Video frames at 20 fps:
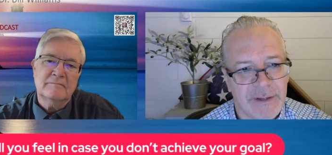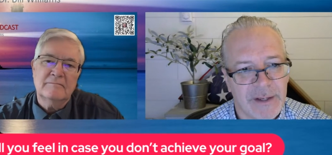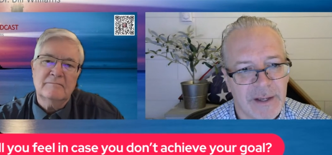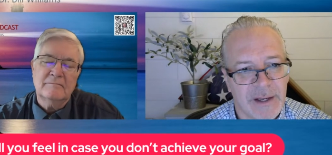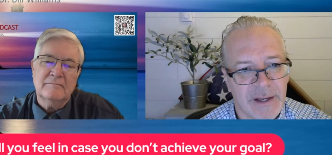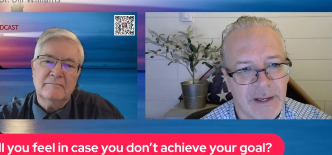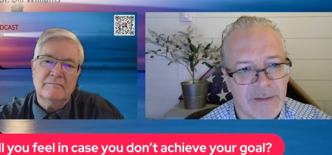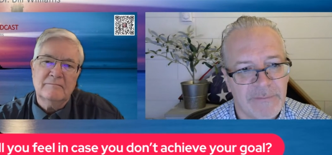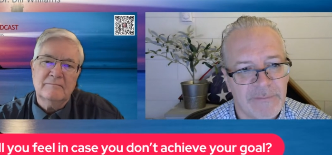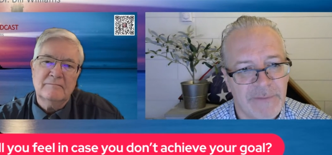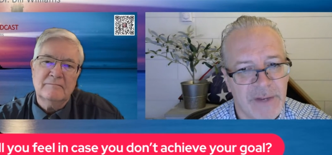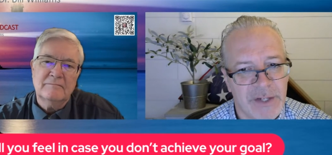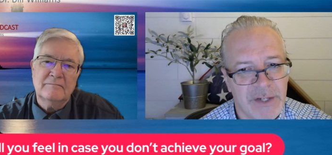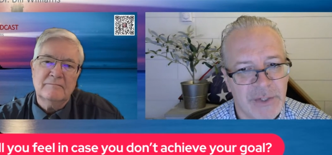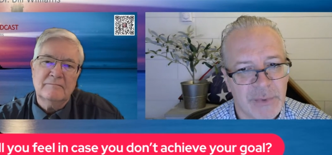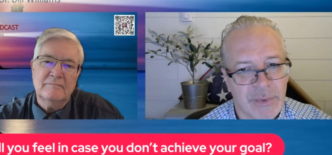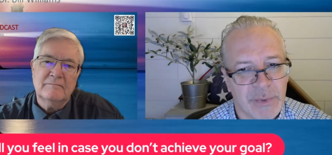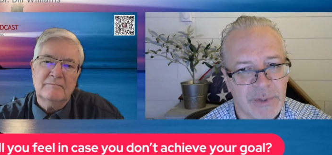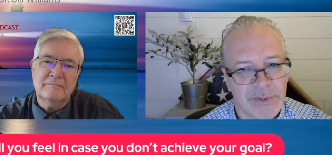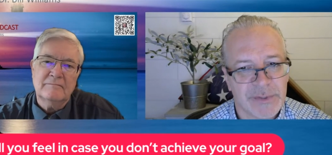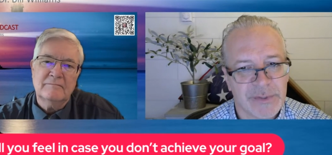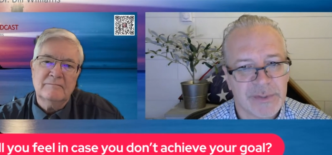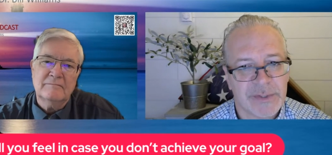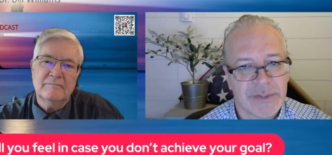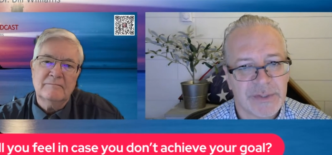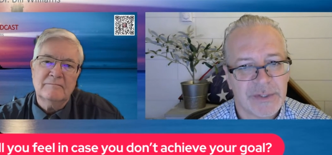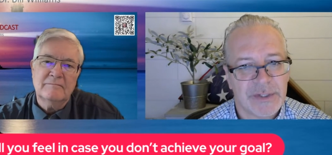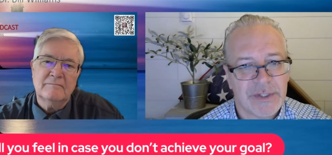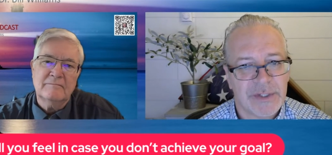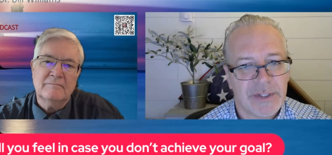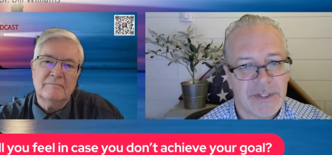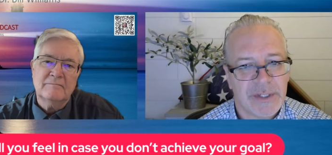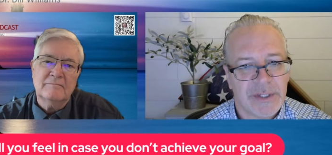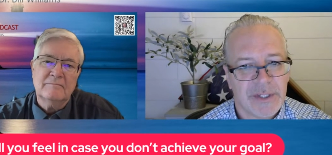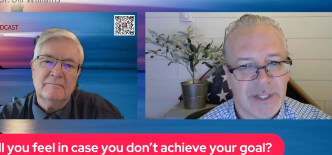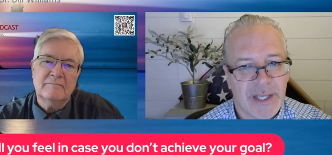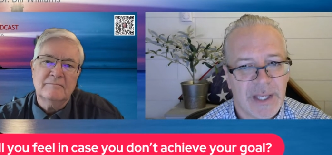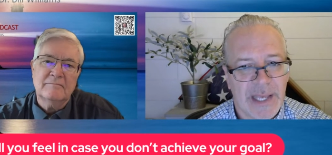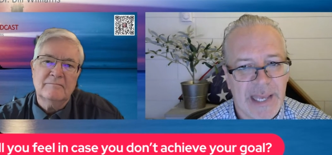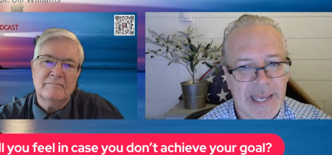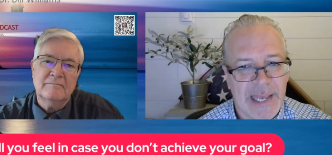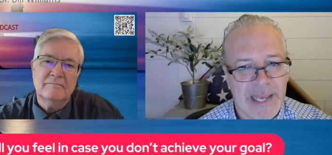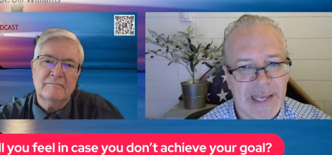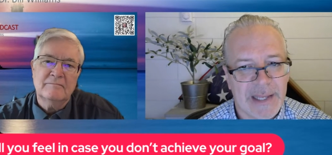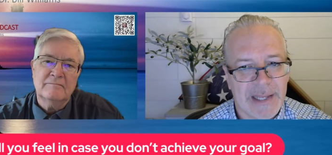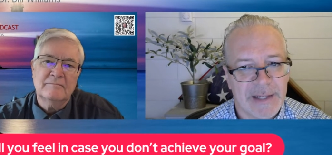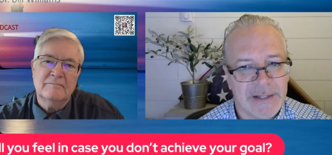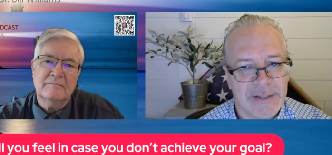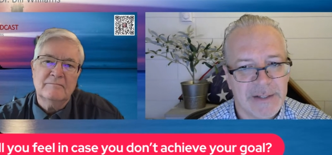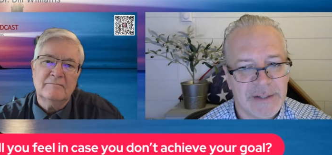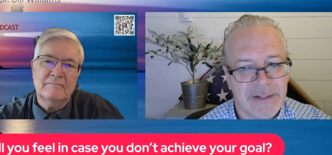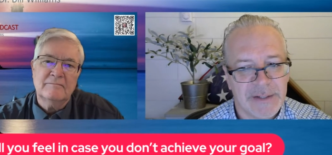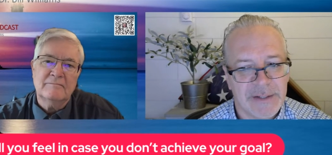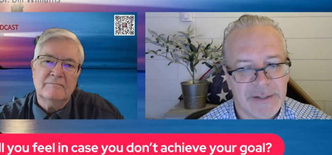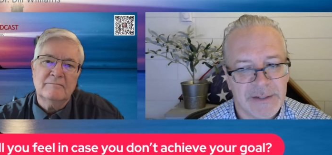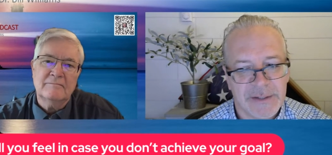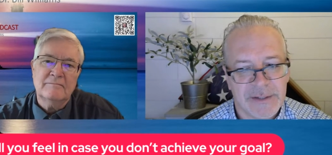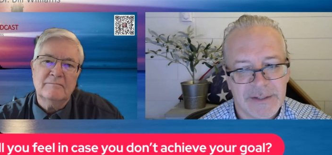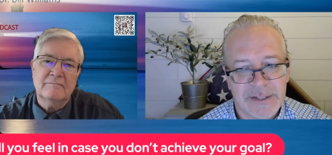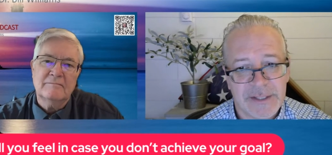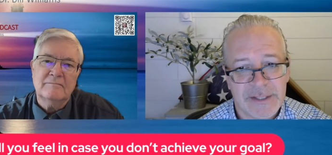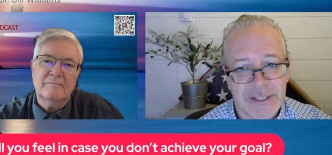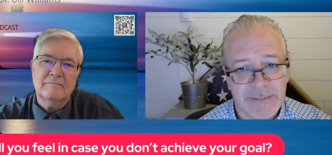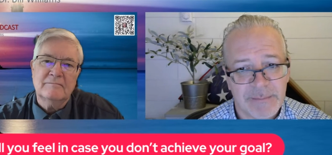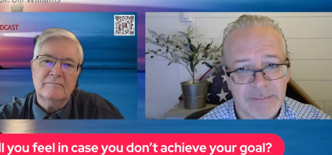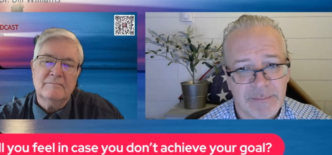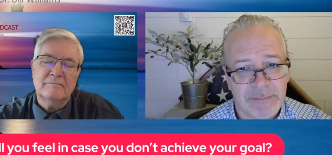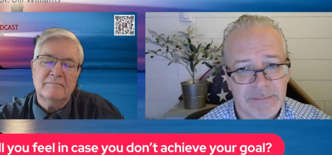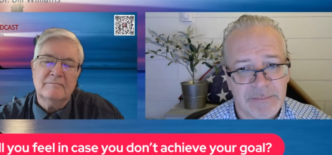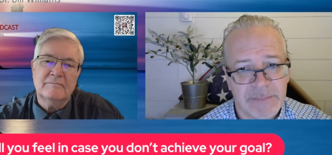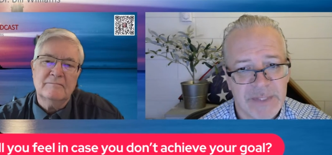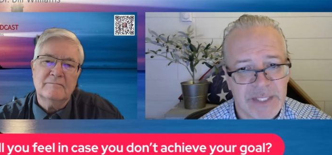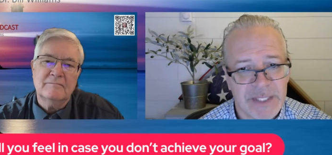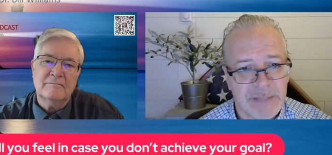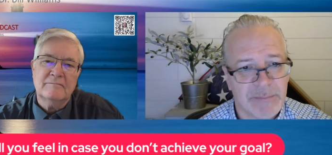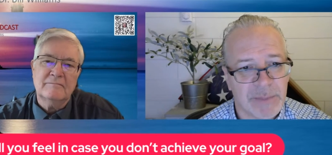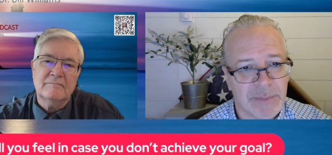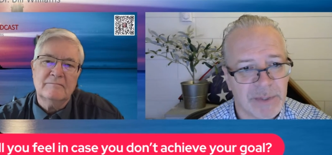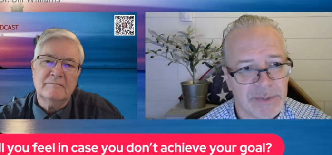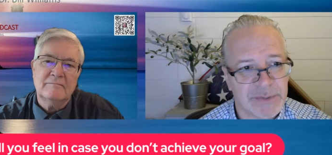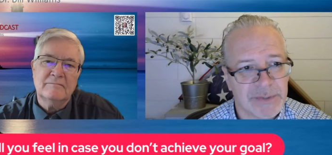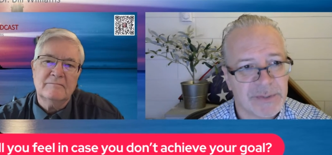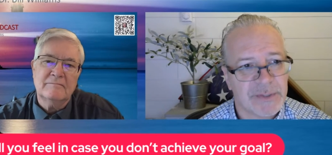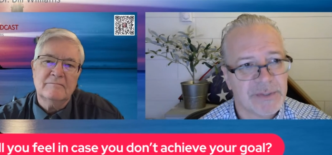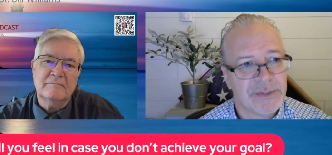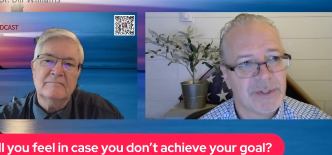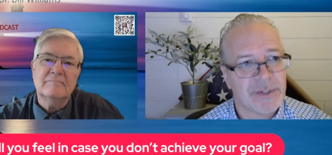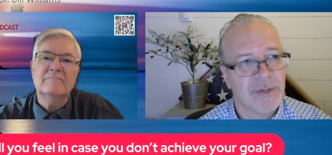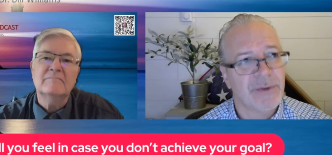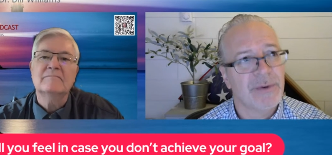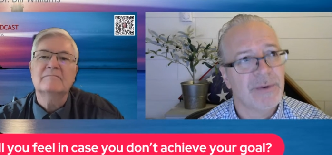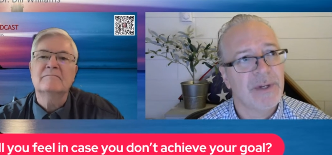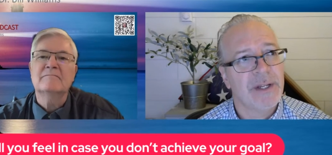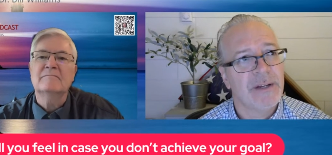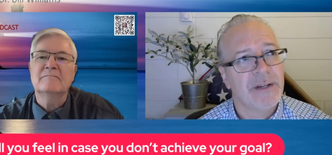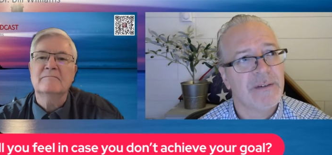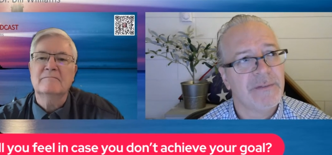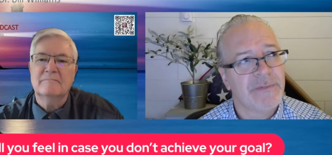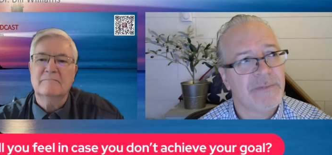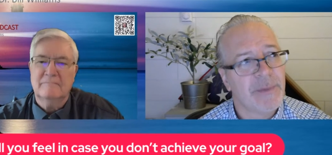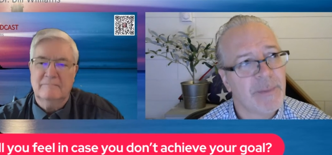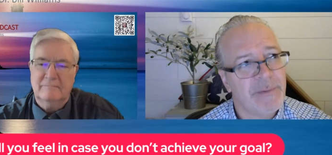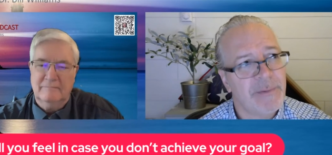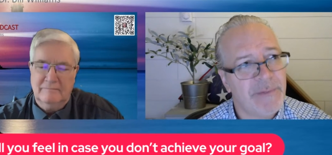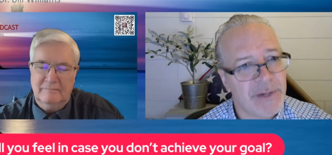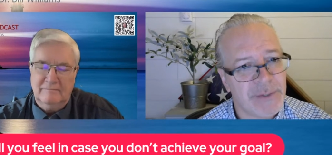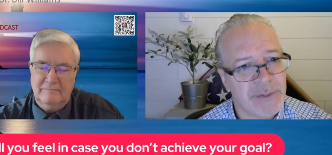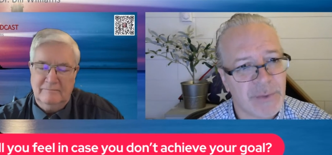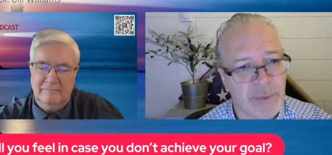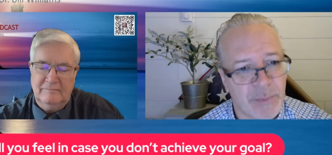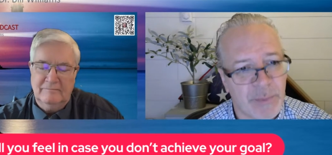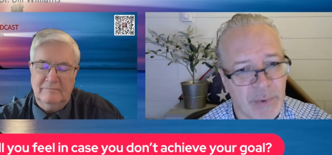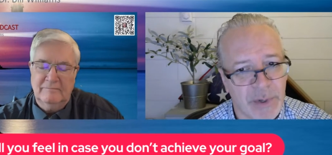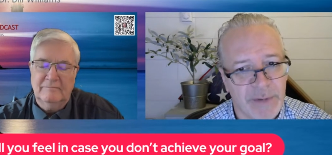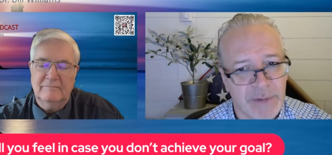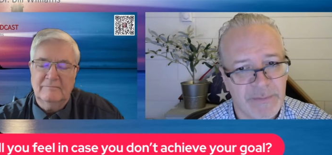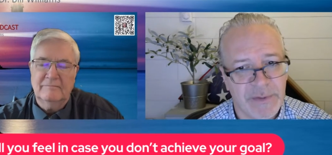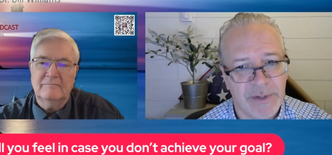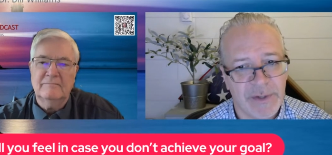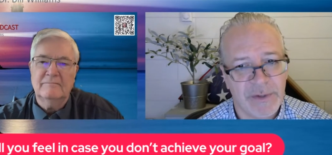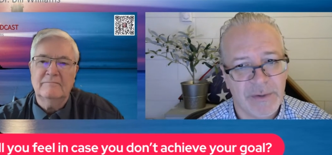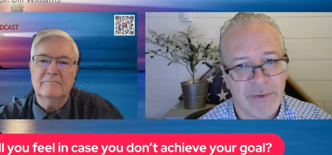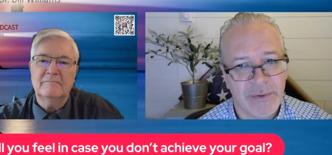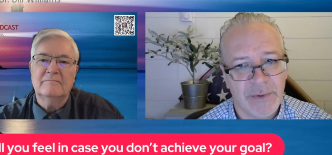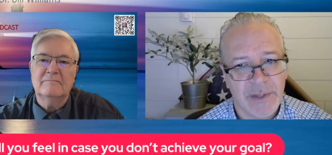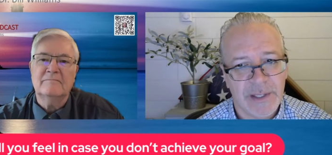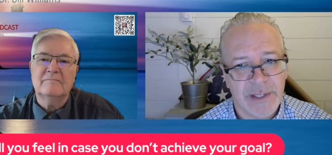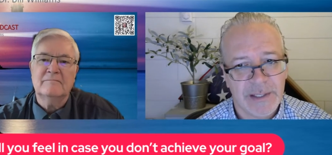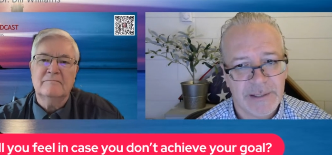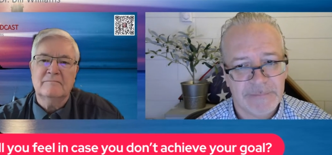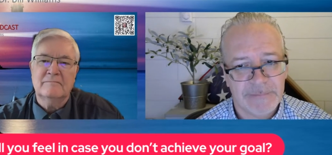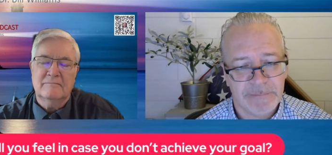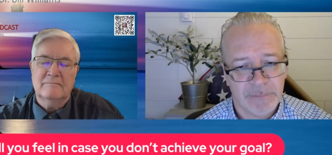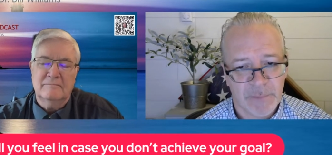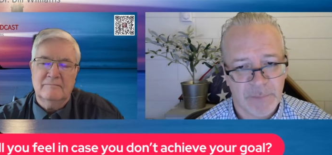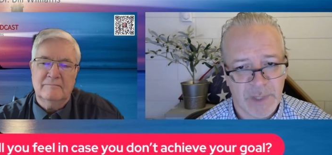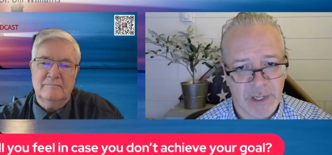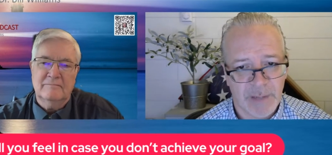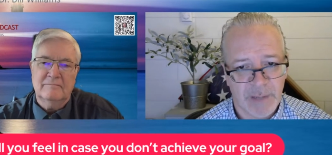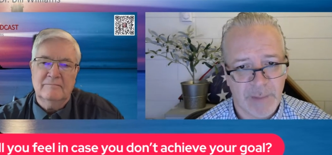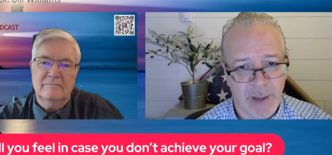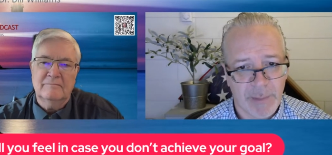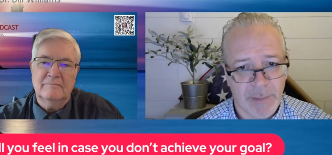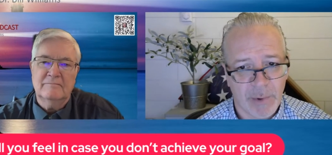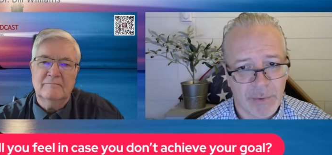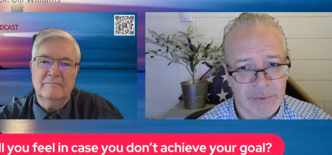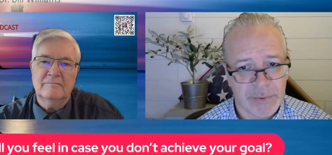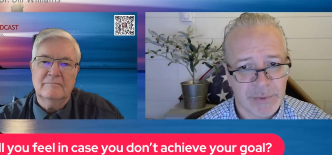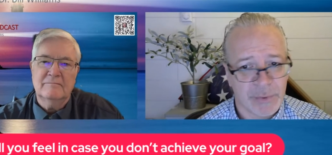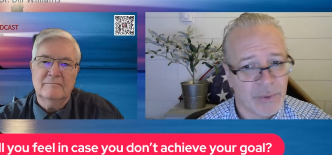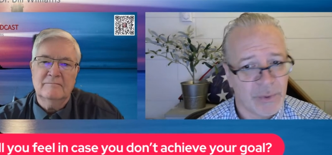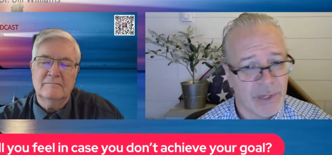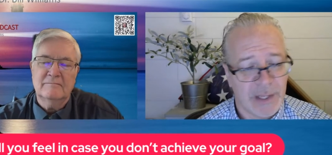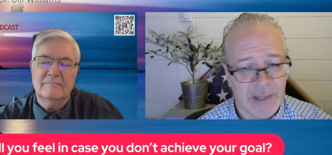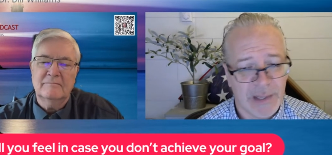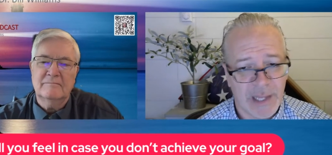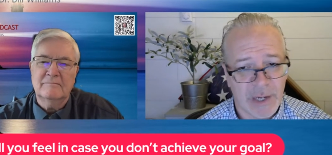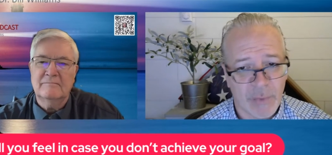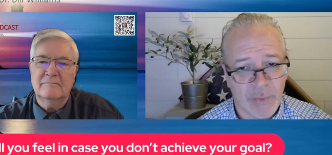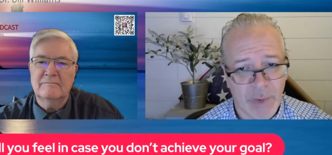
Speaker 1: uh, visuals and sim- symbols. So from a visual point of view, um, I'm old school. I like